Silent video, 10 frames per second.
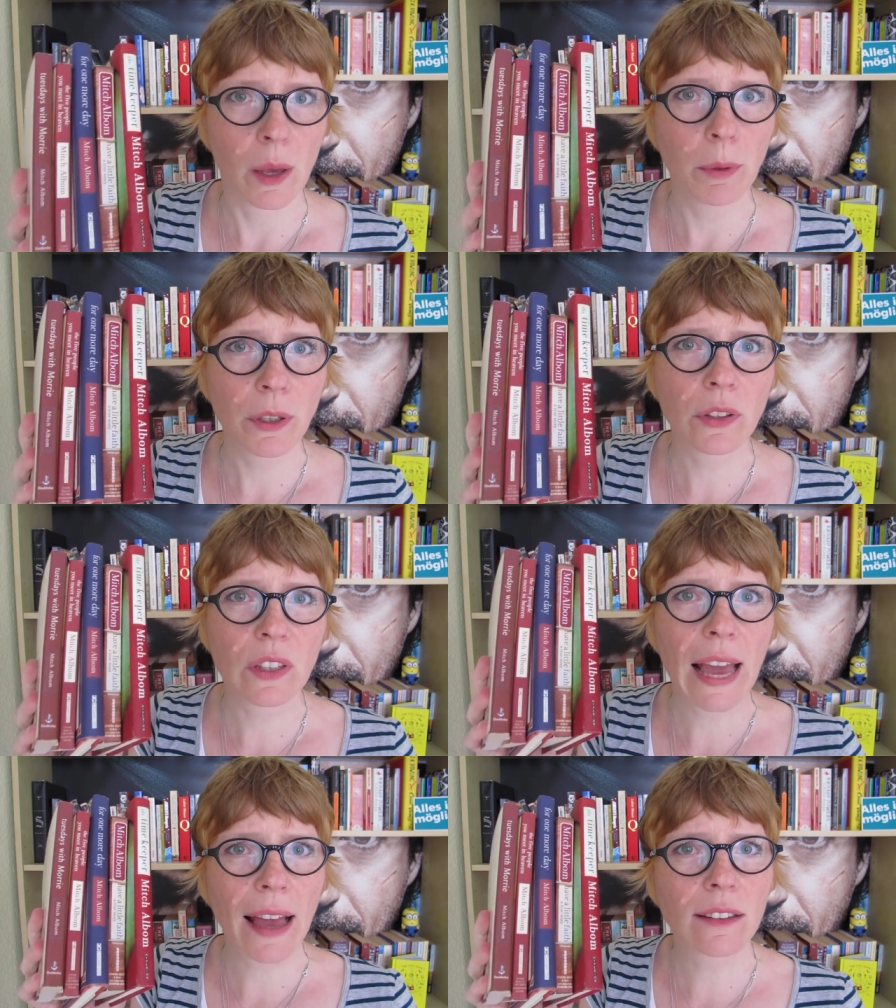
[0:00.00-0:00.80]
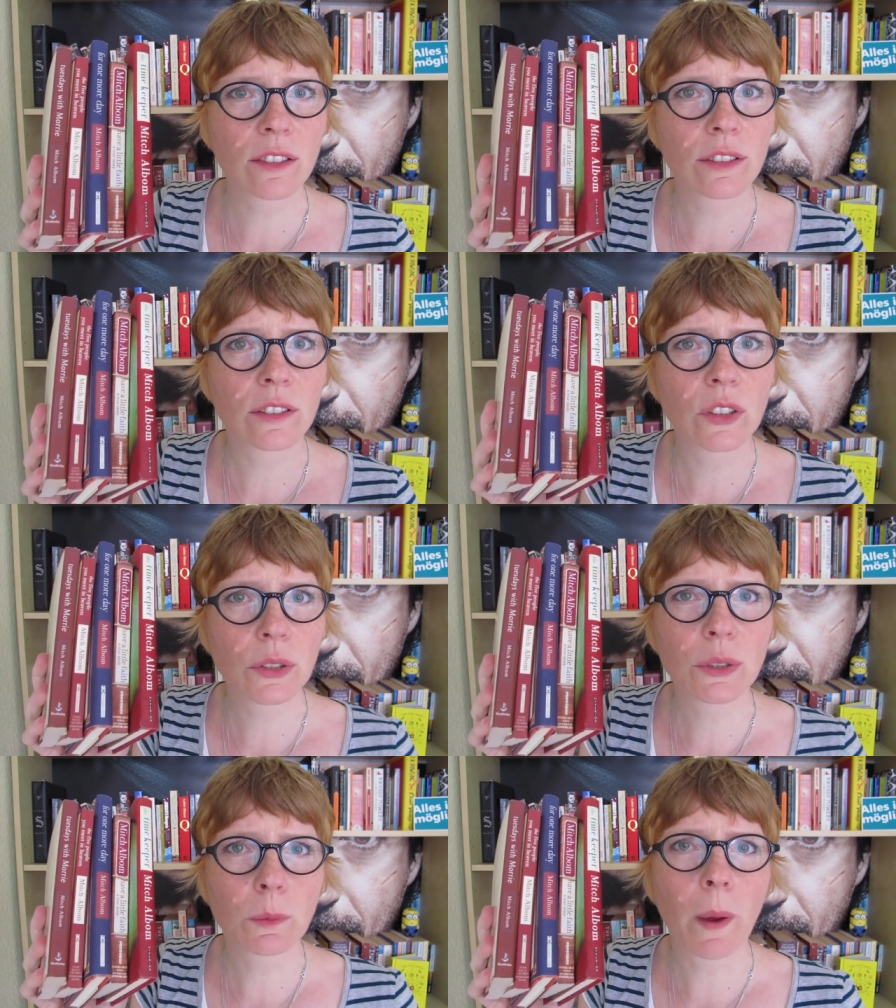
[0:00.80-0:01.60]
because he has a
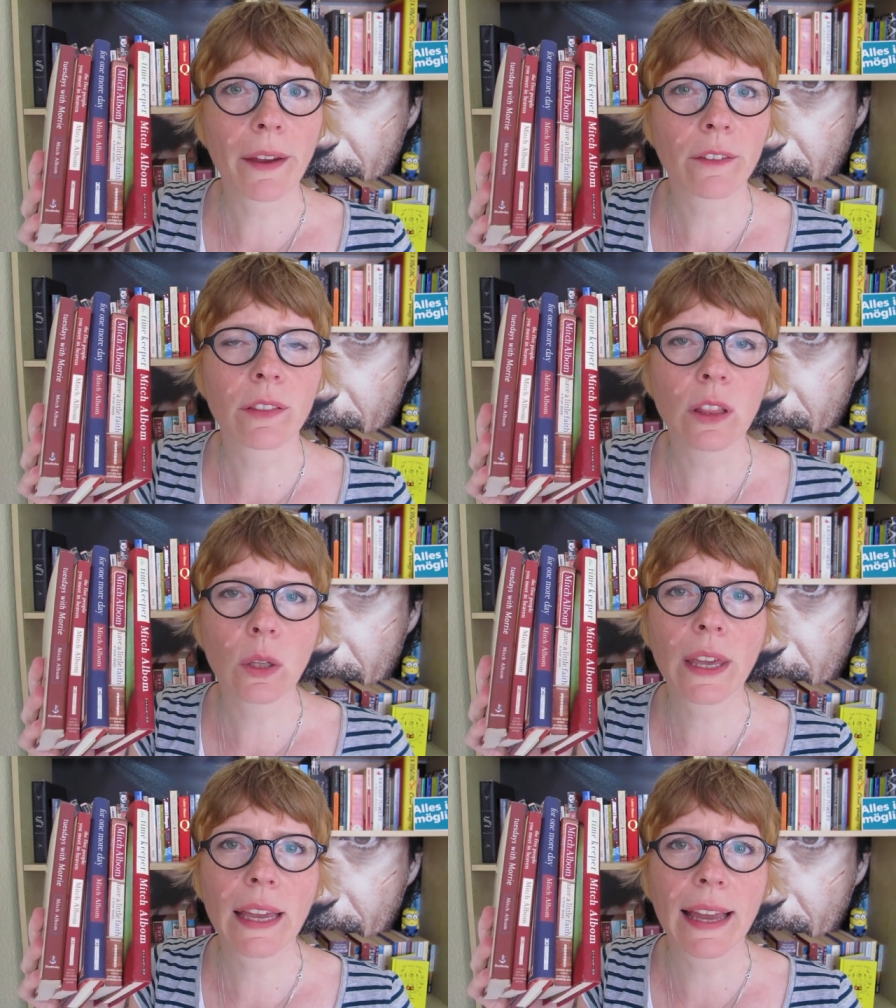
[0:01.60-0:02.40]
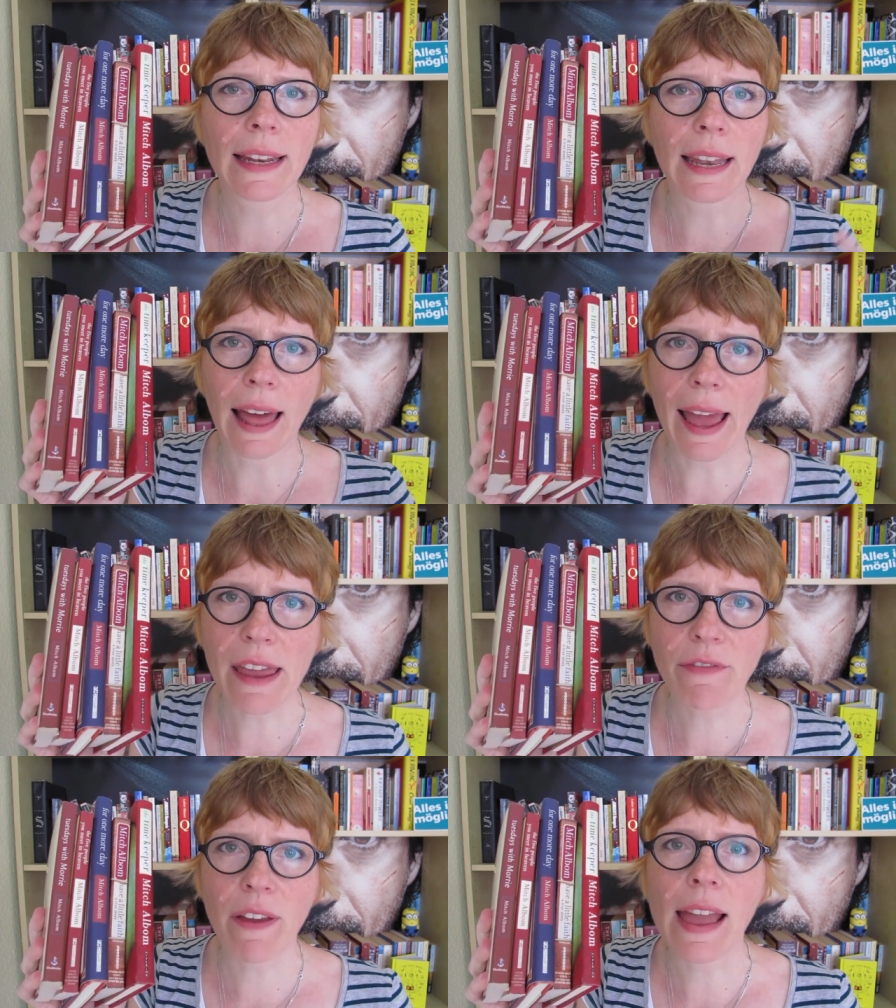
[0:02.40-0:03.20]
certain way of looking at
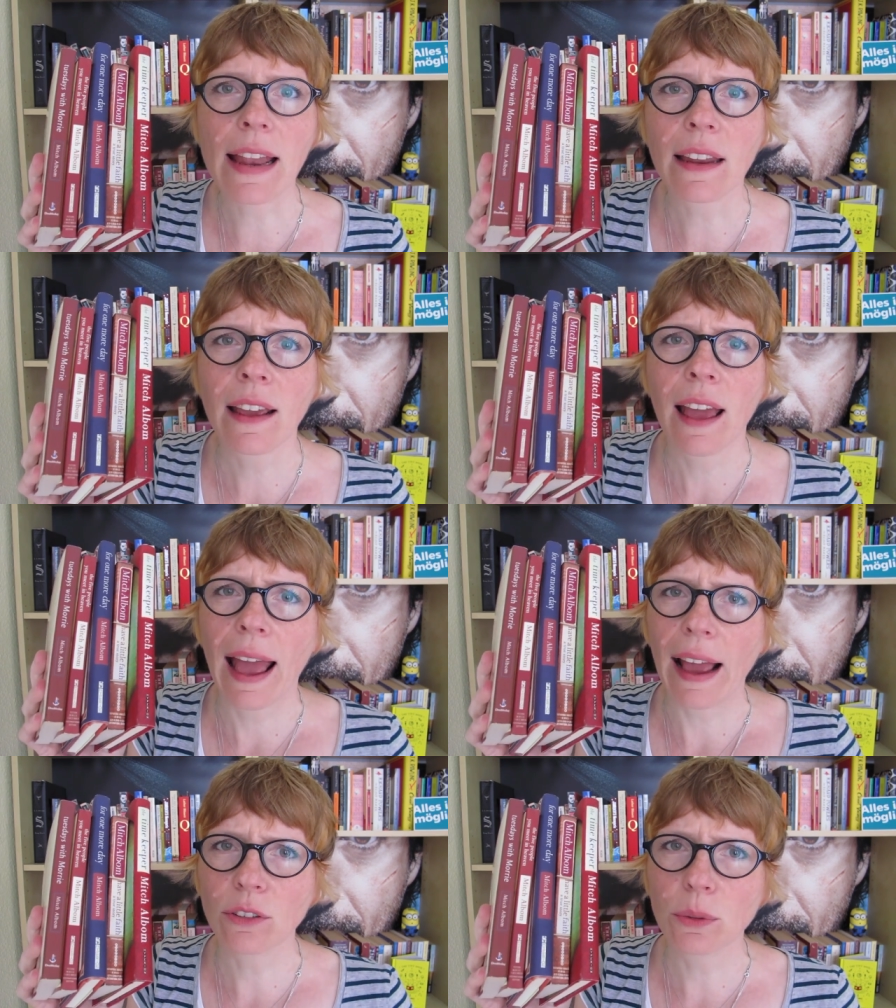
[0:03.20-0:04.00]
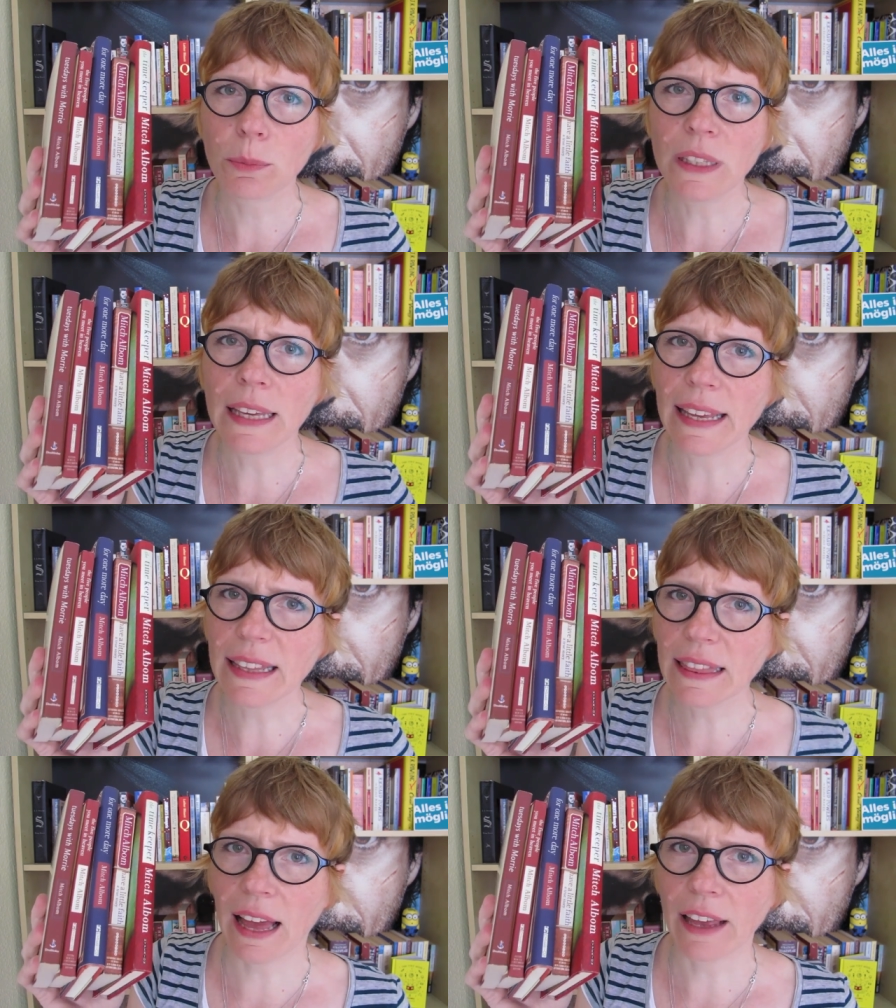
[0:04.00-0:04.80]
life and how to be
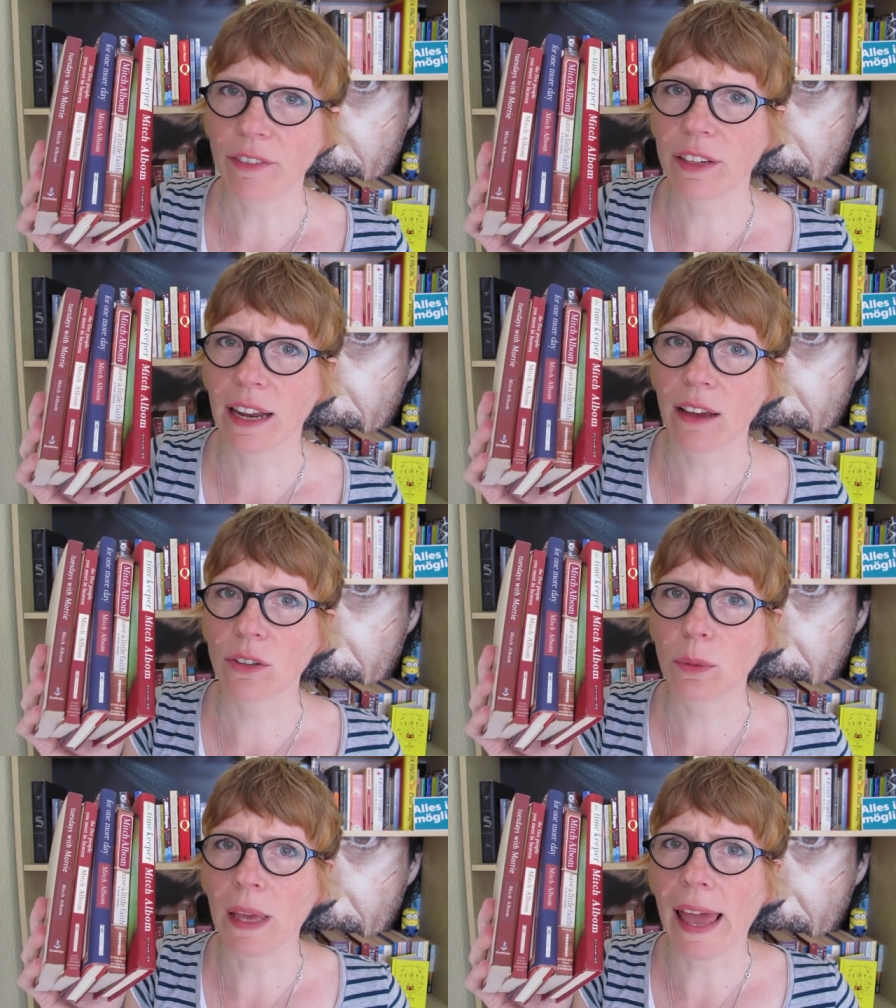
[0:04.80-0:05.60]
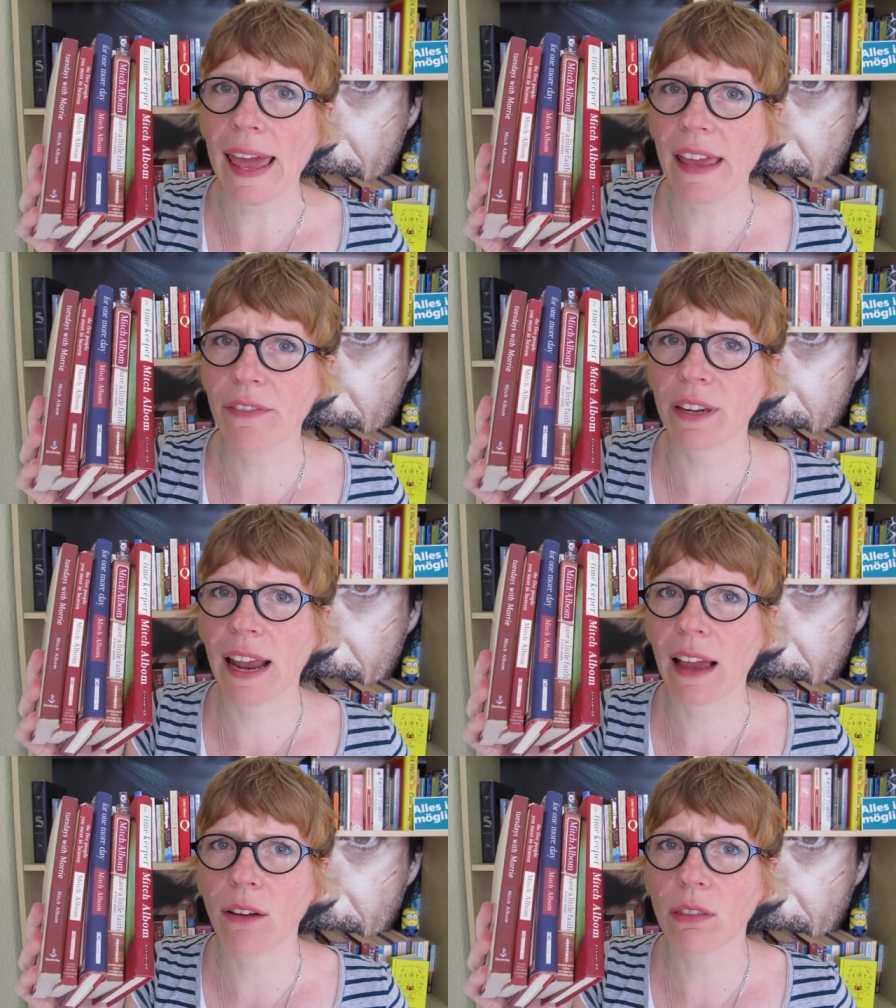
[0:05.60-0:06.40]
in life and how to behave and
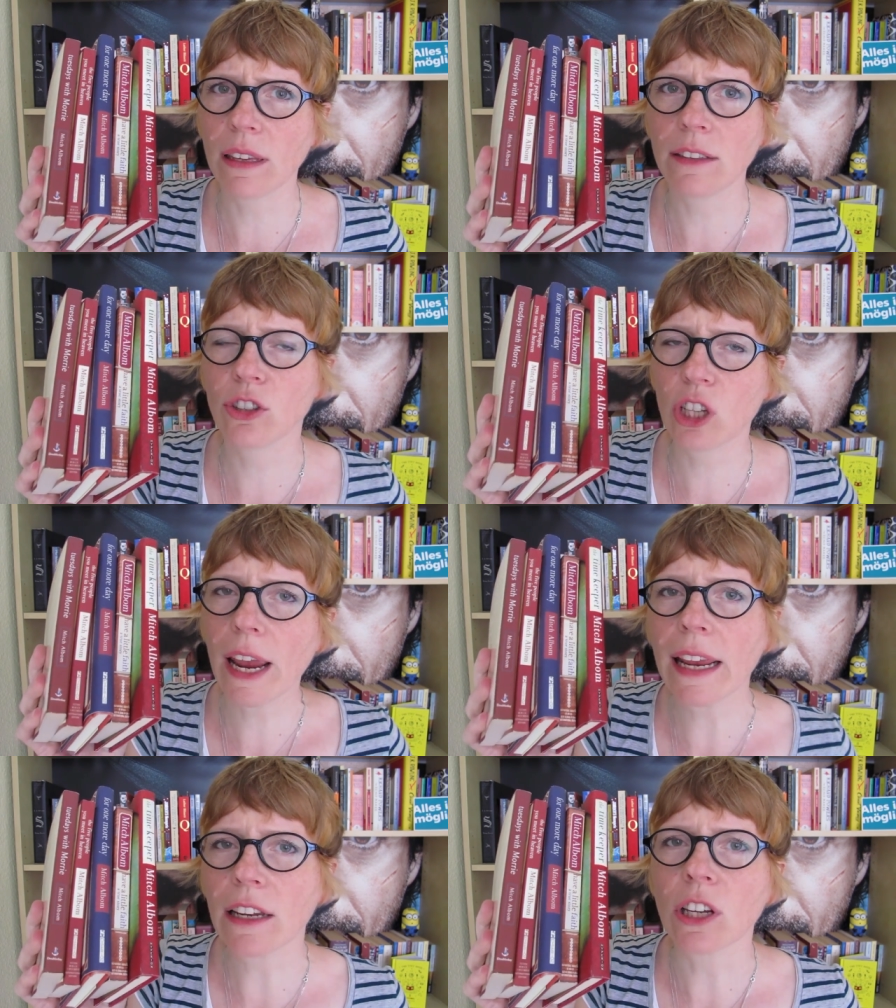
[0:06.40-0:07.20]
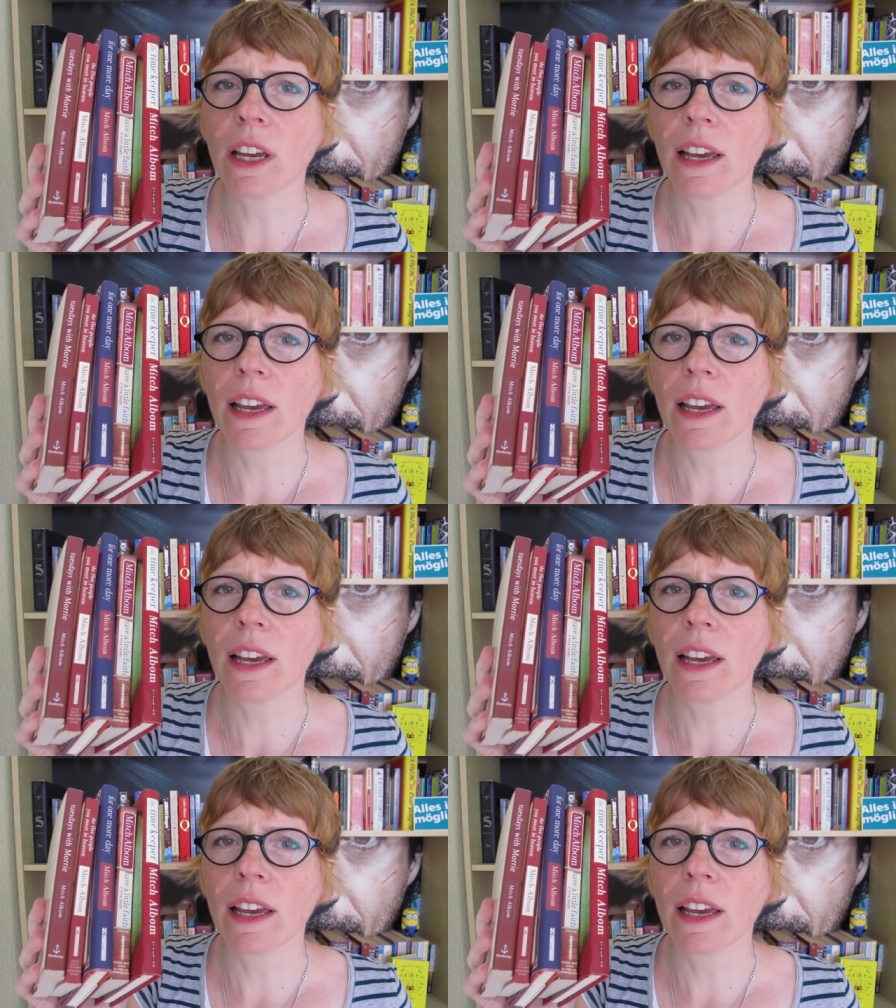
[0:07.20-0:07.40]
how things change